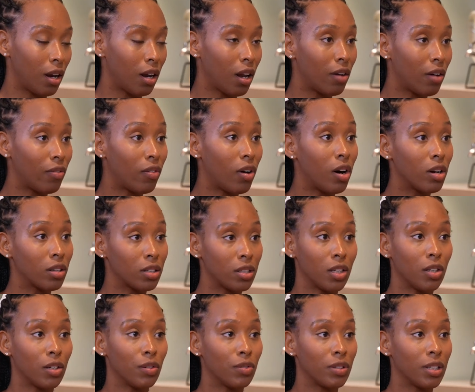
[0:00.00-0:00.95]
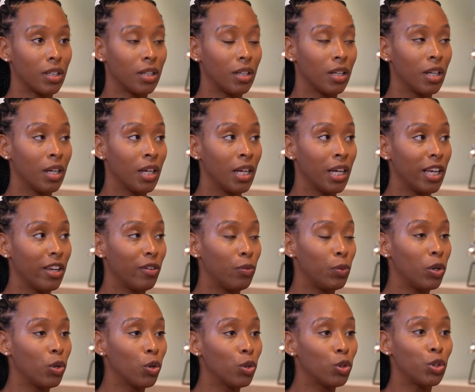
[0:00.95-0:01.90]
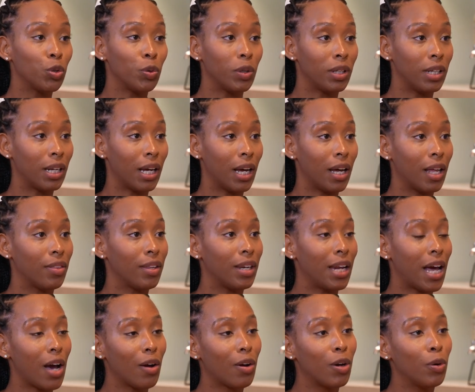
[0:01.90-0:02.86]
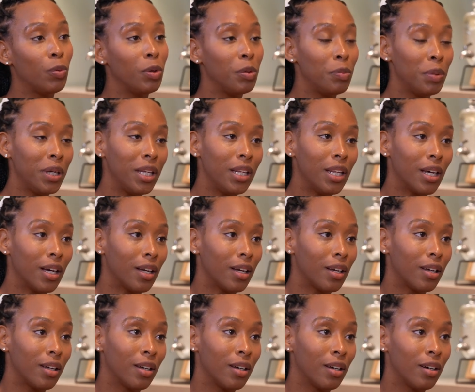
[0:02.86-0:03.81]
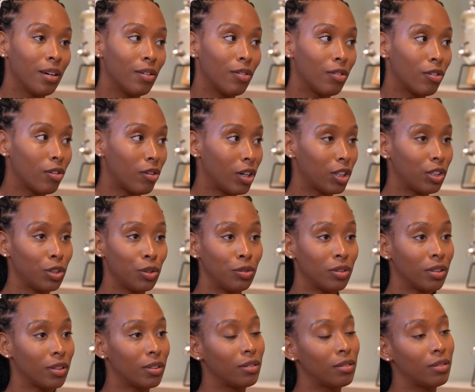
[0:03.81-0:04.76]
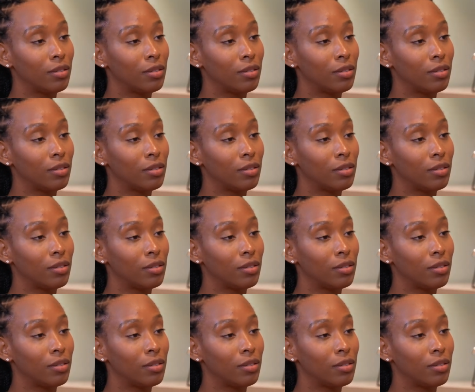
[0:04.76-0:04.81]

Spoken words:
love ourselves. And if we're not doing that, then how could we be there for our children?